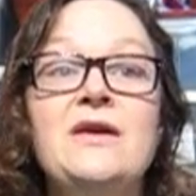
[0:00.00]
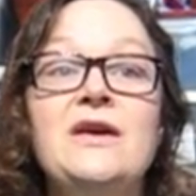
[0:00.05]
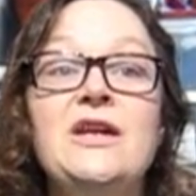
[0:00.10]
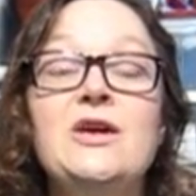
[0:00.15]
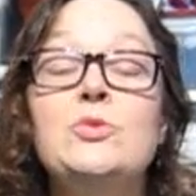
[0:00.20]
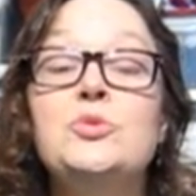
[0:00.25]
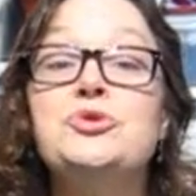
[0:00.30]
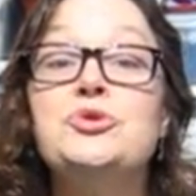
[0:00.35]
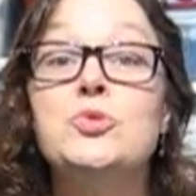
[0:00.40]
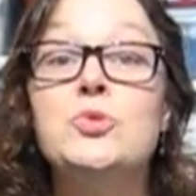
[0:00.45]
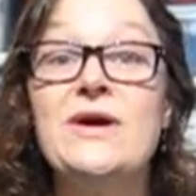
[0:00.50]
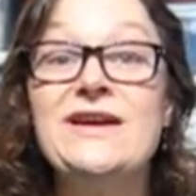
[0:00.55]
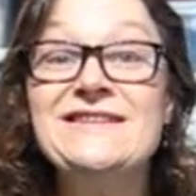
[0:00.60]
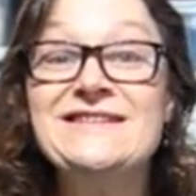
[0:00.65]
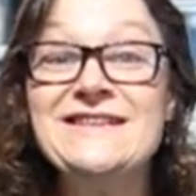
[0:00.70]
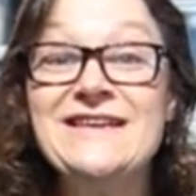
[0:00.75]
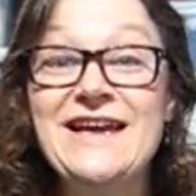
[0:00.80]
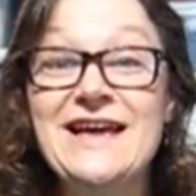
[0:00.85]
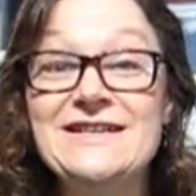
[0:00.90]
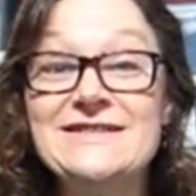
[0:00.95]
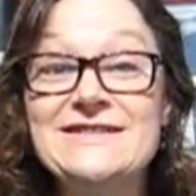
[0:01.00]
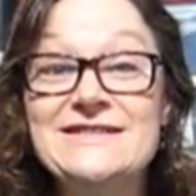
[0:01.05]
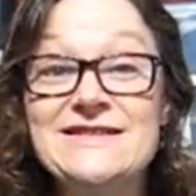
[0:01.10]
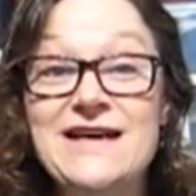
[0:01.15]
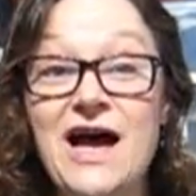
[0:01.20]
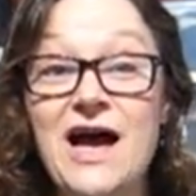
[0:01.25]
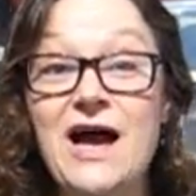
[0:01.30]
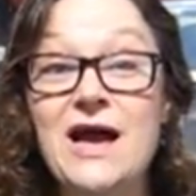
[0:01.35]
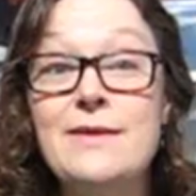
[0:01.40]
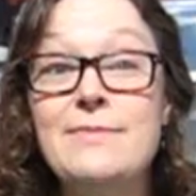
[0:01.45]
It was a race against
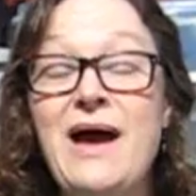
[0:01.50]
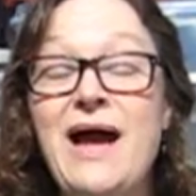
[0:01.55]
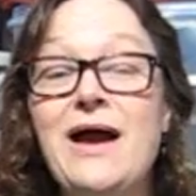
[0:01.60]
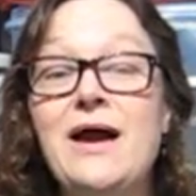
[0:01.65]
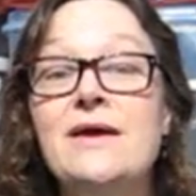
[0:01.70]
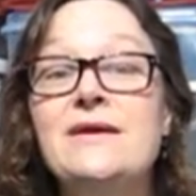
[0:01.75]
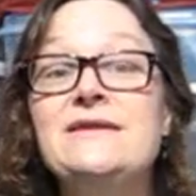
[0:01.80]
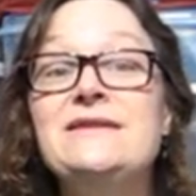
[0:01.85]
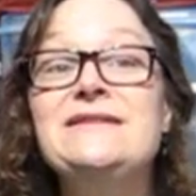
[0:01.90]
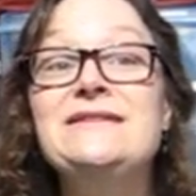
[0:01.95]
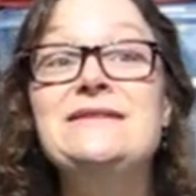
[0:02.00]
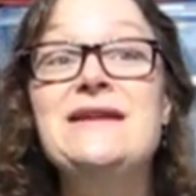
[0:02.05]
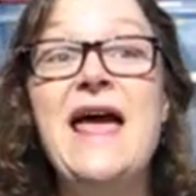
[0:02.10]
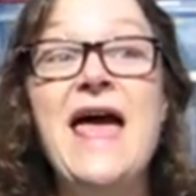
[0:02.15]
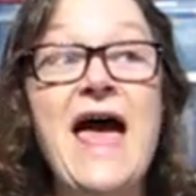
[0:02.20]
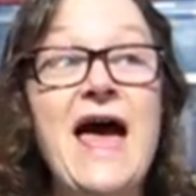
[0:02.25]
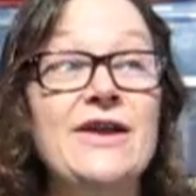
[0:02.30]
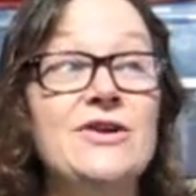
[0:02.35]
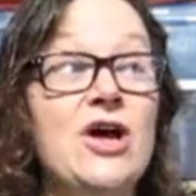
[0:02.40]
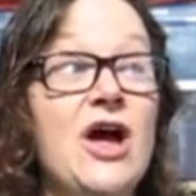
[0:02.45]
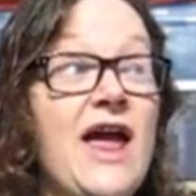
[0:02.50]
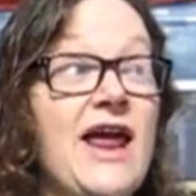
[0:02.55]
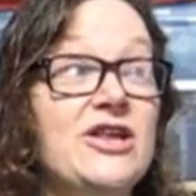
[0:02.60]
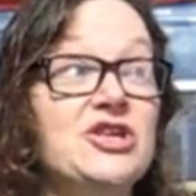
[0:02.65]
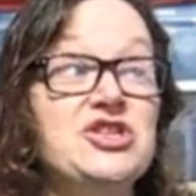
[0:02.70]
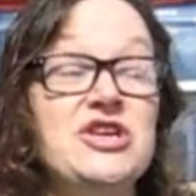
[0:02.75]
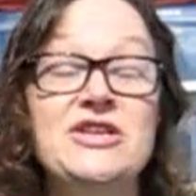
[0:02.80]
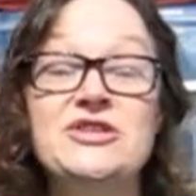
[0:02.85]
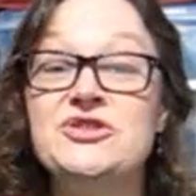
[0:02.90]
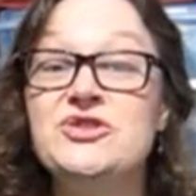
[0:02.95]
time. I had not had a
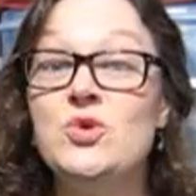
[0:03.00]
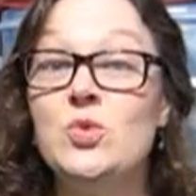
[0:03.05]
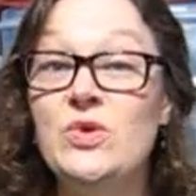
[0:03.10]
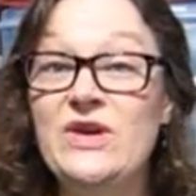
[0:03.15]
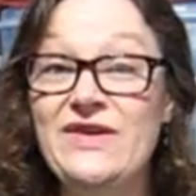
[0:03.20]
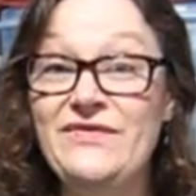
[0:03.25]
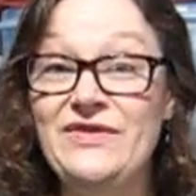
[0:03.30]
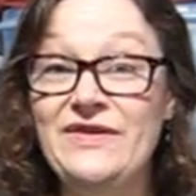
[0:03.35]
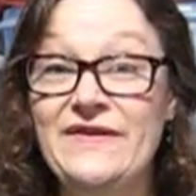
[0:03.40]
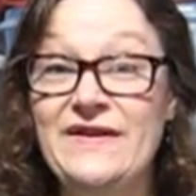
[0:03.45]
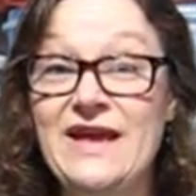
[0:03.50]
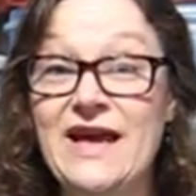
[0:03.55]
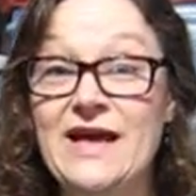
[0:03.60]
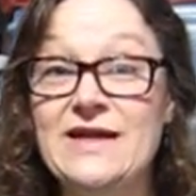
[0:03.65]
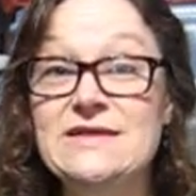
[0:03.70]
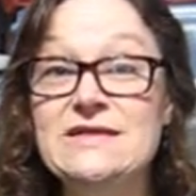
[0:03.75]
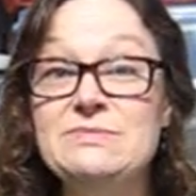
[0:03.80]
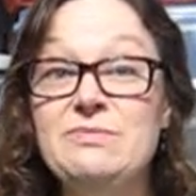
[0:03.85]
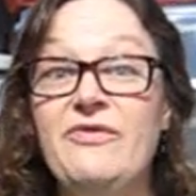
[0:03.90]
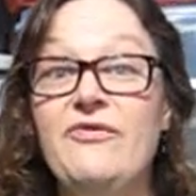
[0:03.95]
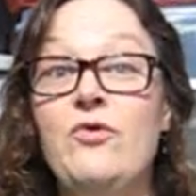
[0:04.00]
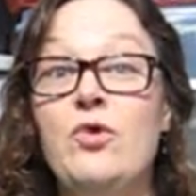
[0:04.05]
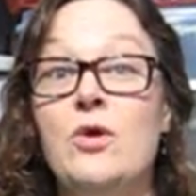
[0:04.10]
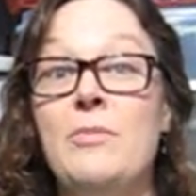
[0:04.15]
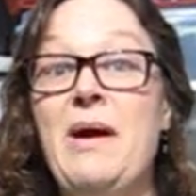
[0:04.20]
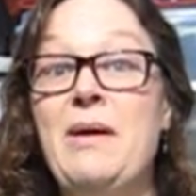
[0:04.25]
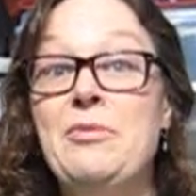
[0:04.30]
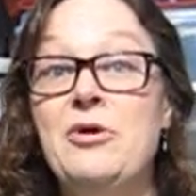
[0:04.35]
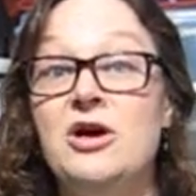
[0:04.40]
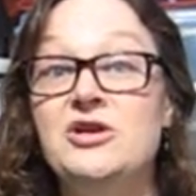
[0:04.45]
chance to weave in the ends before
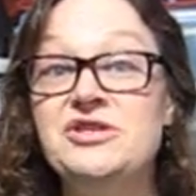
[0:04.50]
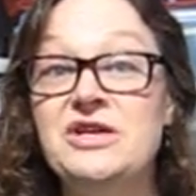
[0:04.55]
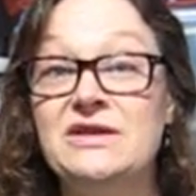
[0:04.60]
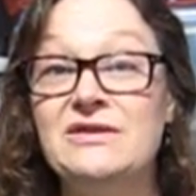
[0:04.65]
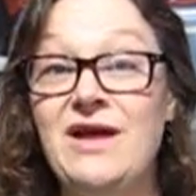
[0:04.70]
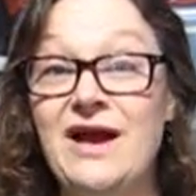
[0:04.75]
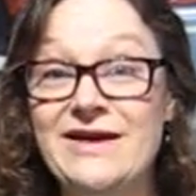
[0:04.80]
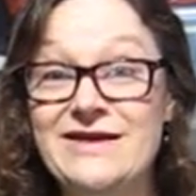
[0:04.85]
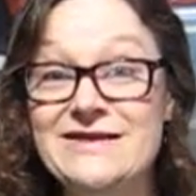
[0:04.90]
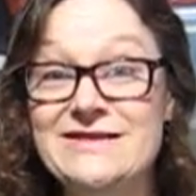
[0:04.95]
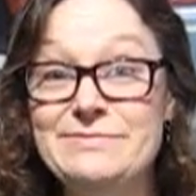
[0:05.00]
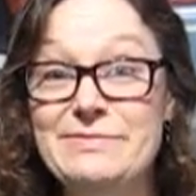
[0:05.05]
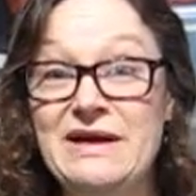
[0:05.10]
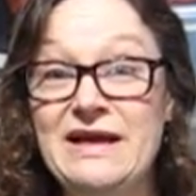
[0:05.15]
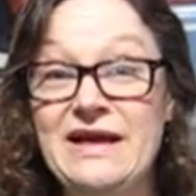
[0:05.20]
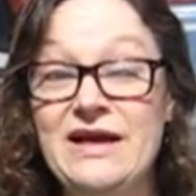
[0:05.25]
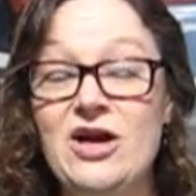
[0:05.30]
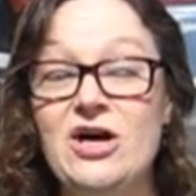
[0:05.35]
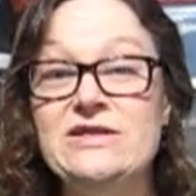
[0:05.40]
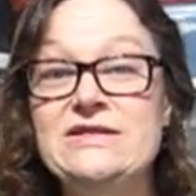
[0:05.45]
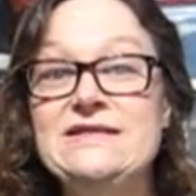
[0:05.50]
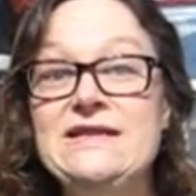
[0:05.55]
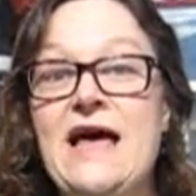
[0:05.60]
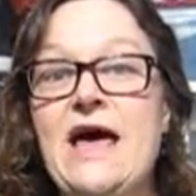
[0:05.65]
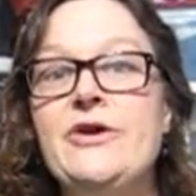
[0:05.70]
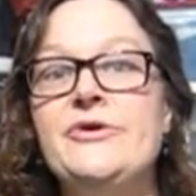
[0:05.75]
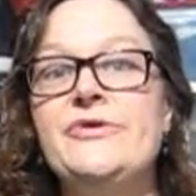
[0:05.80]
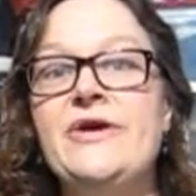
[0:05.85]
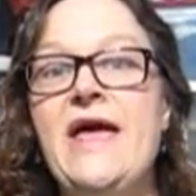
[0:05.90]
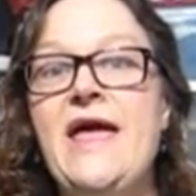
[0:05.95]
my Project Linus meeting on
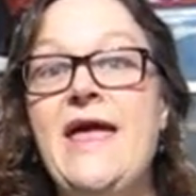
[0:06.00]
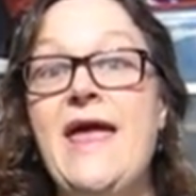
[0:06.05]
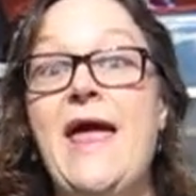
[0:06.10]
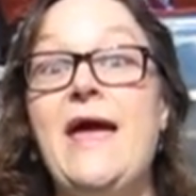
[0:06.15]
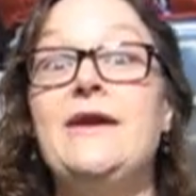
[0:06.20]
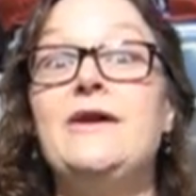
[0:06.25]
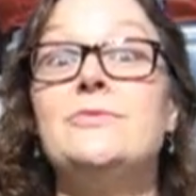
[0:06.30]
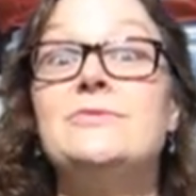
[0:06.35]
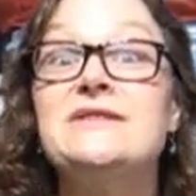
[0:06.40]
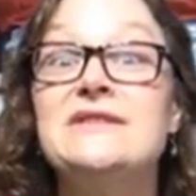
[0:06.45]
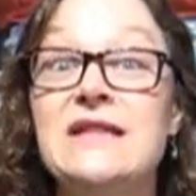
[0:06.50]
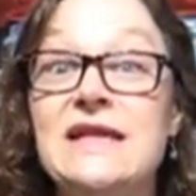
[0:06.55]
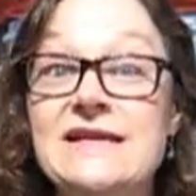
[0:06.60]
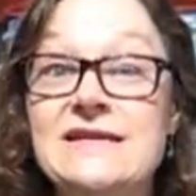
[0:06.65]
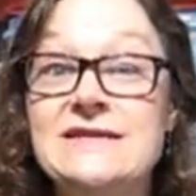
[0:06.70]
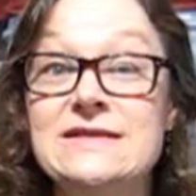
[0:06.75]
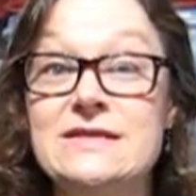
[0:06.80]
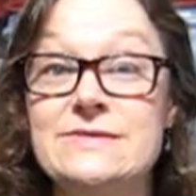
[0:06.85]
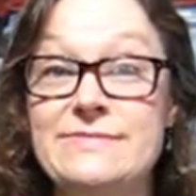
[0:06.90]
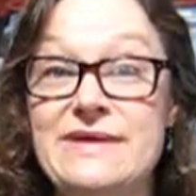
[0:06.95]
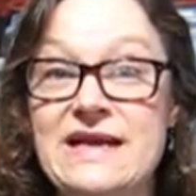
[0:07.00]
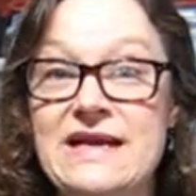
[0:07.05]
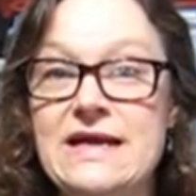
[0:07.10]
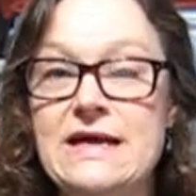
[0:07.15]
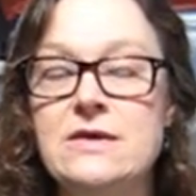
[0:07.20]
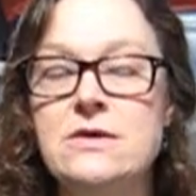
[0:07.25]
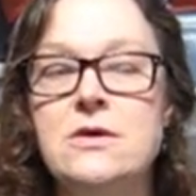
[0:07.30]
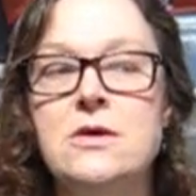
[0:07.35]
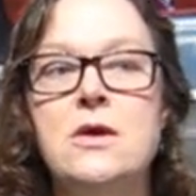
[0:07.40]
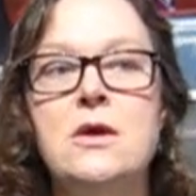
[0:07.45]
Saturday, and I was late to the meeting.
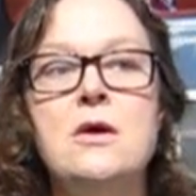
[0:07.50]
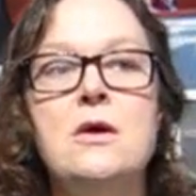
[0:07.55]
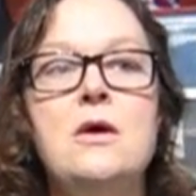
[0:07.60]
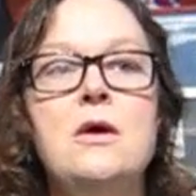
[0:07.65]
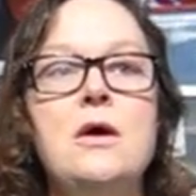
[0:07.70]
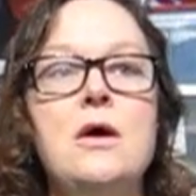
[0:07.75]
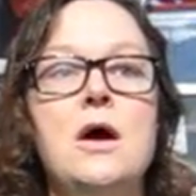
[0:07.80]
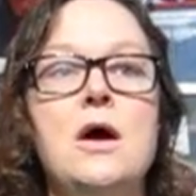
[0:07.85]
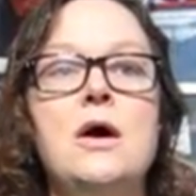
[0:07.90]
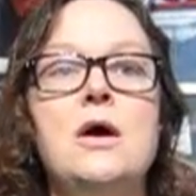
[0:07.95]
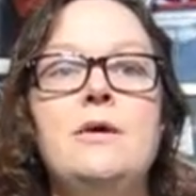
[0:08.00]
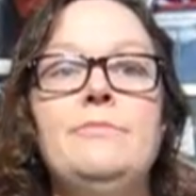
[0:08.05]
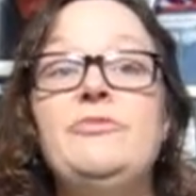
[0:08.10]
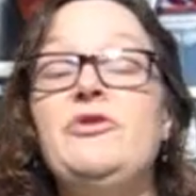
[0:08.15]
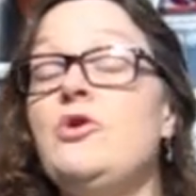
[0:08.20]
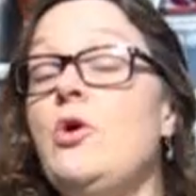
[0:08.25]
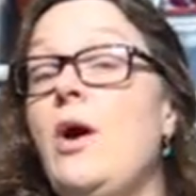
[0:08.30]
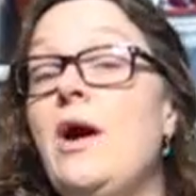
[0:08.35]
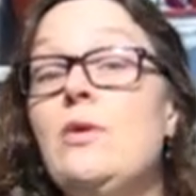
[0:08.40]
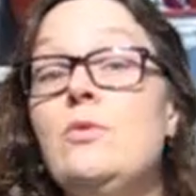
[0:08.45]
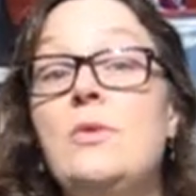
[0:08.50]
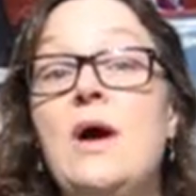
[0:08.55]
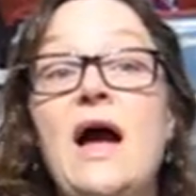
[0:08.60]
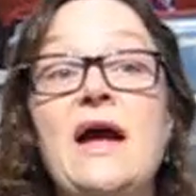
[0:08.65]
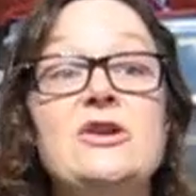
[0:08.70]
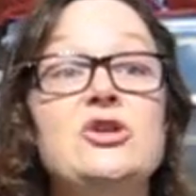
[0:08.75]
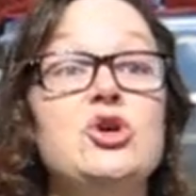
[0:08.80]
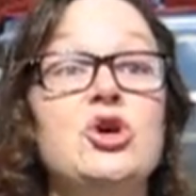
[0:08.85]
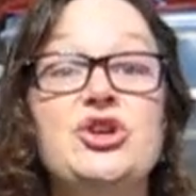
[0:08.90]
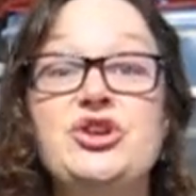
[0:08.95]
So
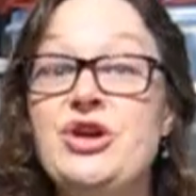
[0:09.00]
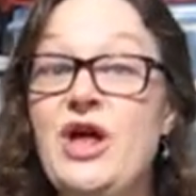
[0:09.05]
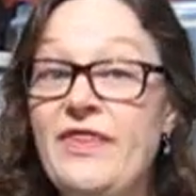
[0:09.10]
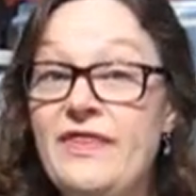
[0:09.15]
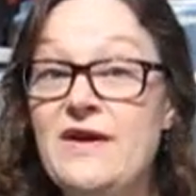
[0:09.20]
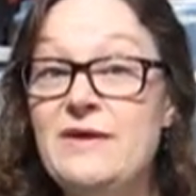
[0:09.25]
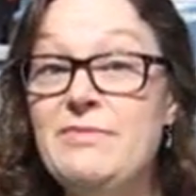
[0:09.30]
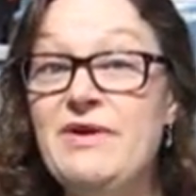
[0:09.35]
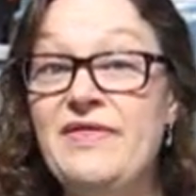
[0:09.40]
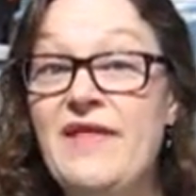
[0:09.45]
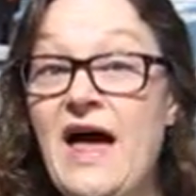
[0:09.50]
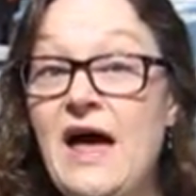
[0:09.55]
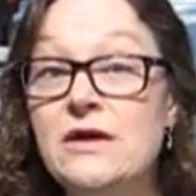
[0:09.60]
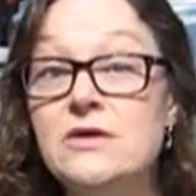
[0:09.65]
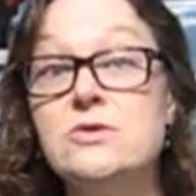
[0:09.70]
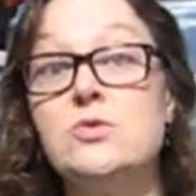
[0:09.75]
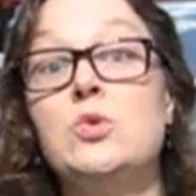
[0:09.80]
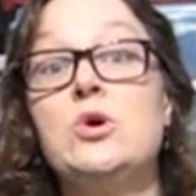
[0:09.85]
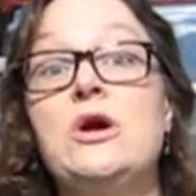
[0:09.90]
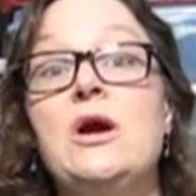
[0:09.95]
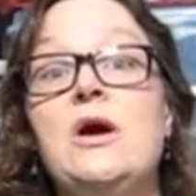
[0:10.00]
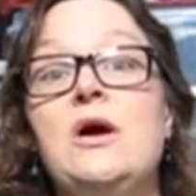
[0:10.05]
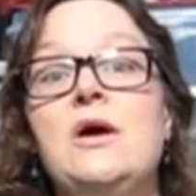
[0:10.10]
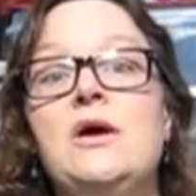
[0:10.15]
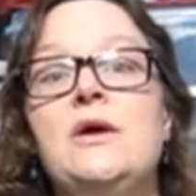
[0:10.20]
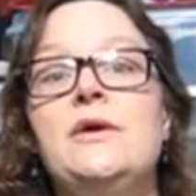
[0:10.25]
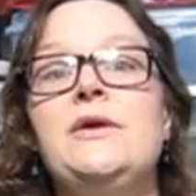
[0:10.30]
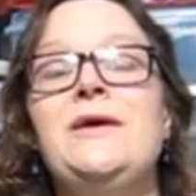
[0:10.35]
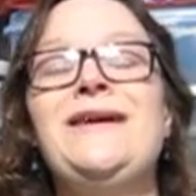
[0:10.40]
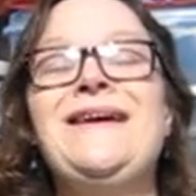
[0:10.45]
I took nothing but that to work
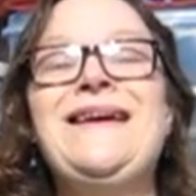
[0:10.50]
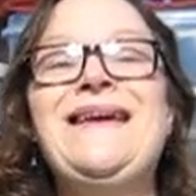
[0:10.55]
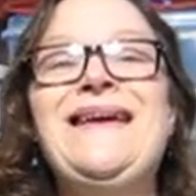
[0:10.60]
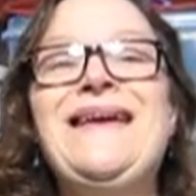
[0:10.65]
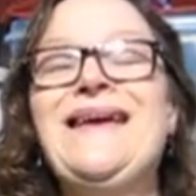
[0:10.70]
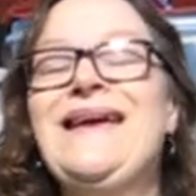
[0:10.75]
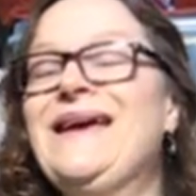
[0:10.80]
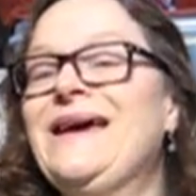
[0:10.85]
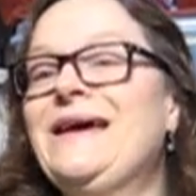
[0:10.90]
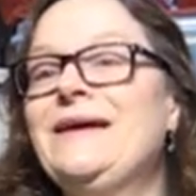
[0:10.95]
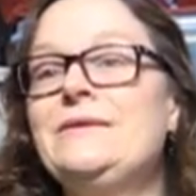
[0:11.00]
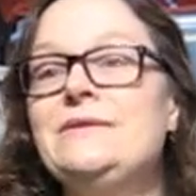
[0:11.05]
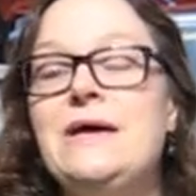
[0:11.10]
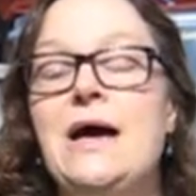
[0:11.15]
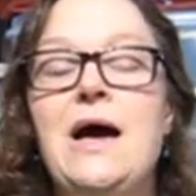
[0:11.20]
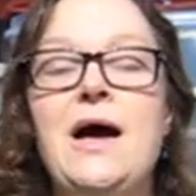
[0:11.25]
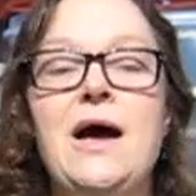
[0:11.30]
on, and